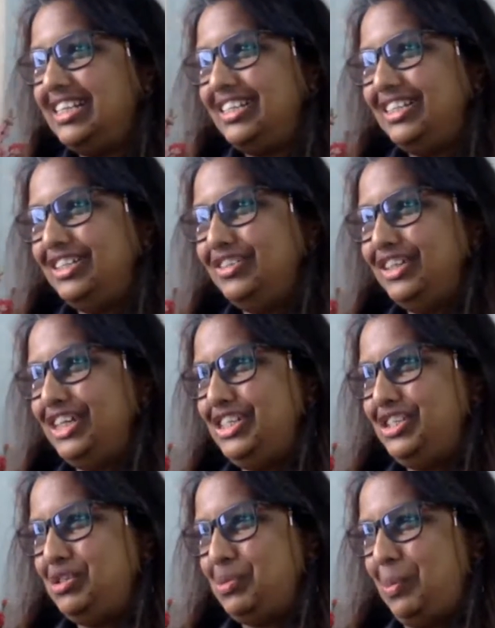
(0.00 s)
Louis
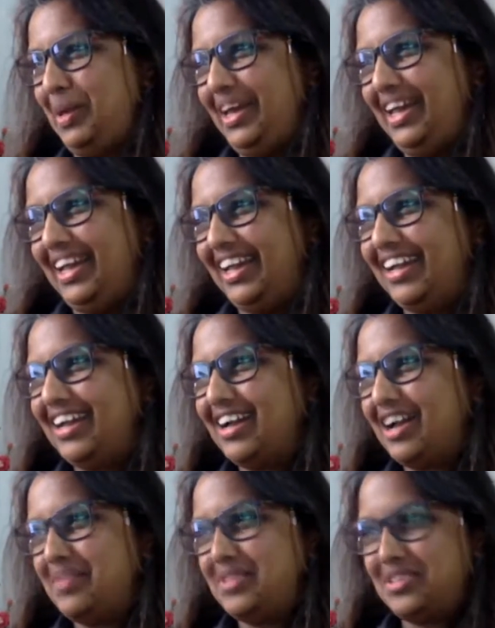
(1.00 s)
Juping.
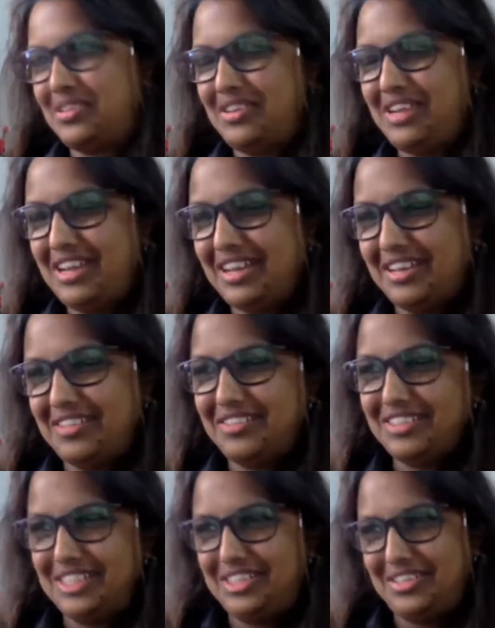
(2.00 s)
I'm sorry, I cannot
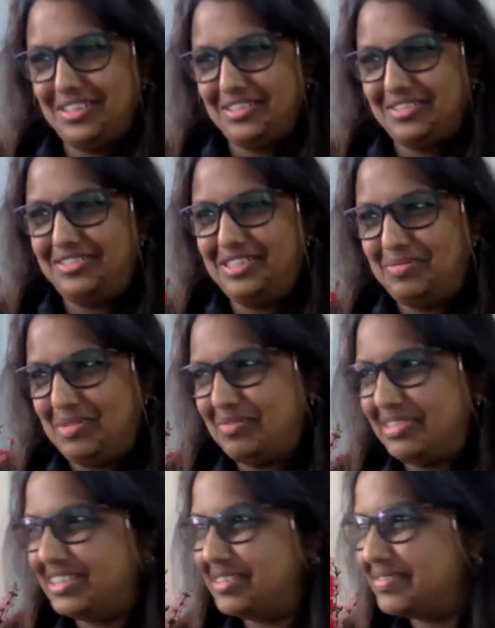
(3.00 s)
teach you how to read
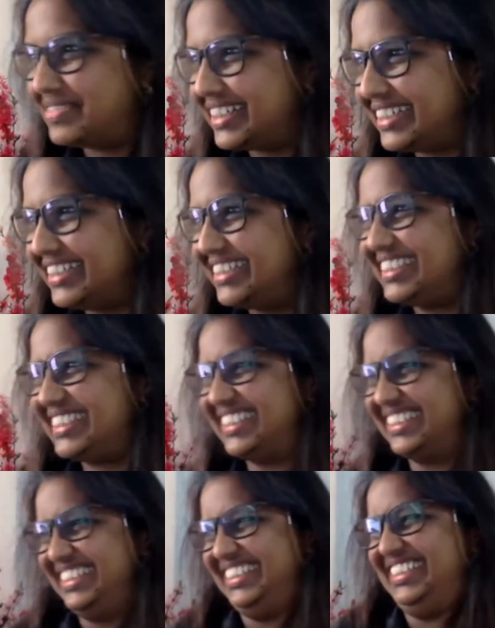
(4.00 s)
people's minds.
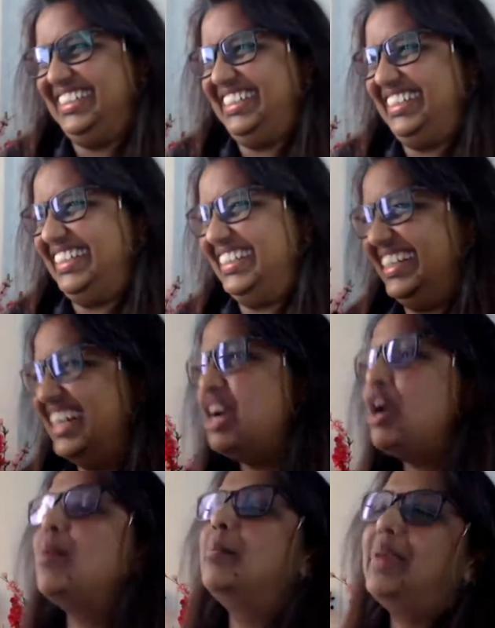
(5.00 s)

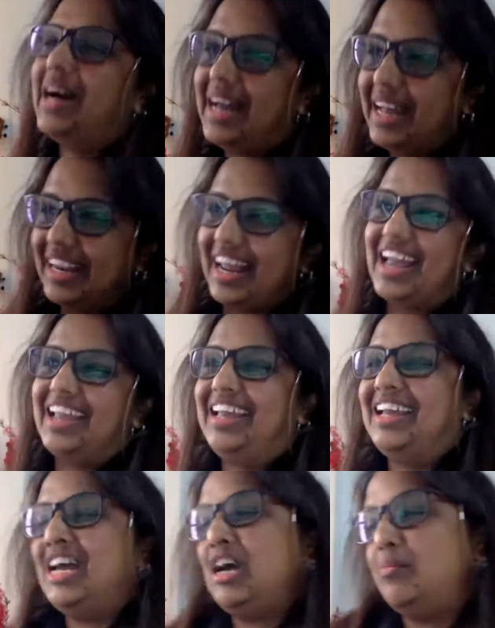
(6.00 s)
But
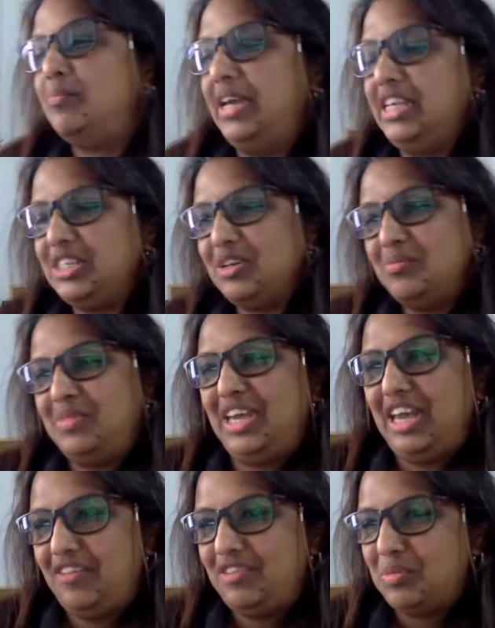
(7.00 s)
based on
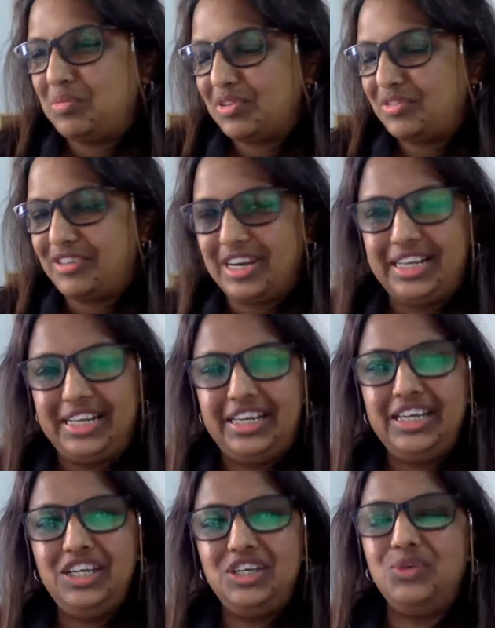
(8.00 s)
behavior
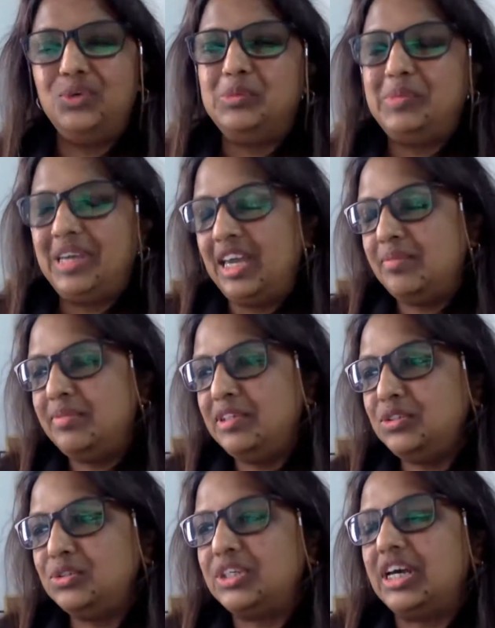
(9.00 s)
profiling, you will be able
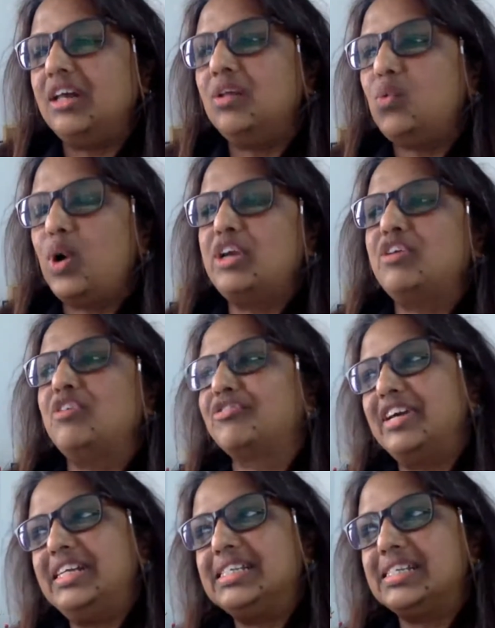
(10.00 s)
to tell what your
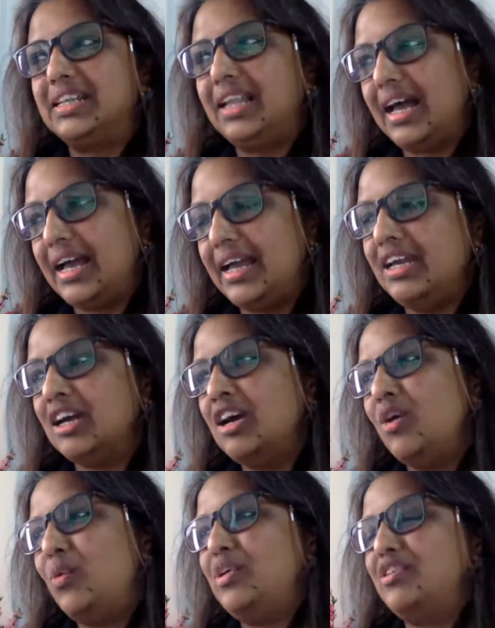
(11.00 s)
friends like,
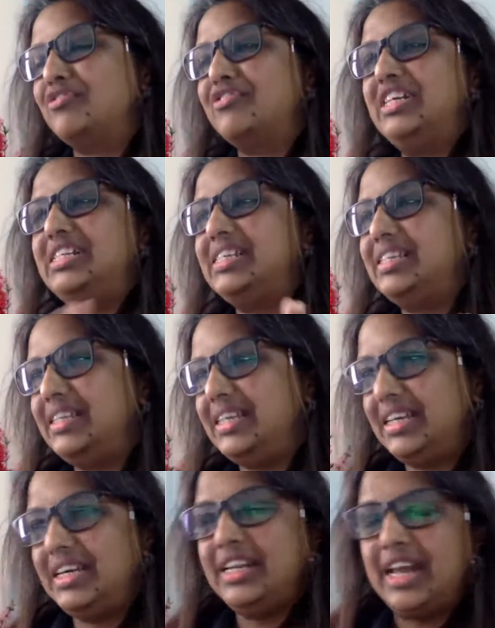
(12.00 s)
what your friends
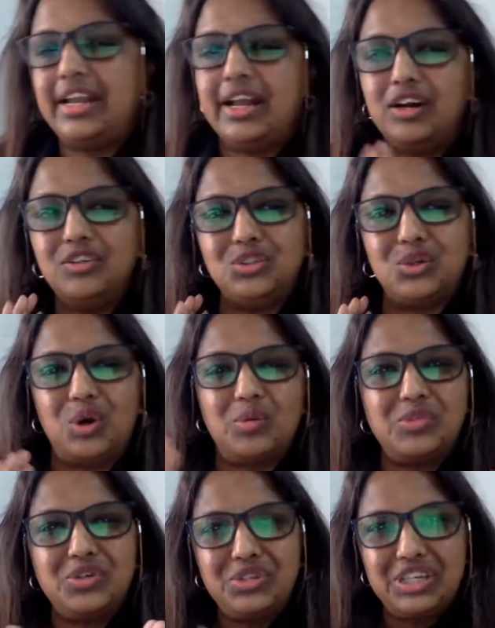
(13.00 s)
need, and how to
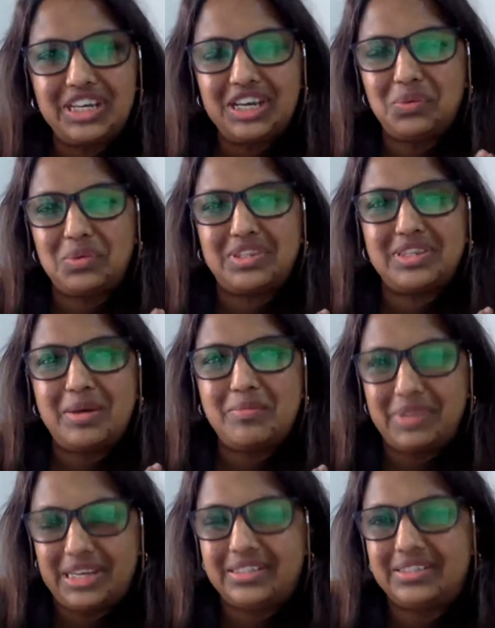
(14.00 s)
communicate with them
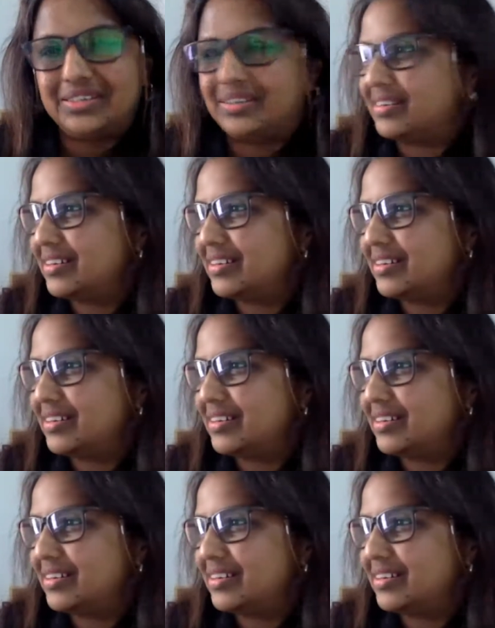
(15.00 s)
better.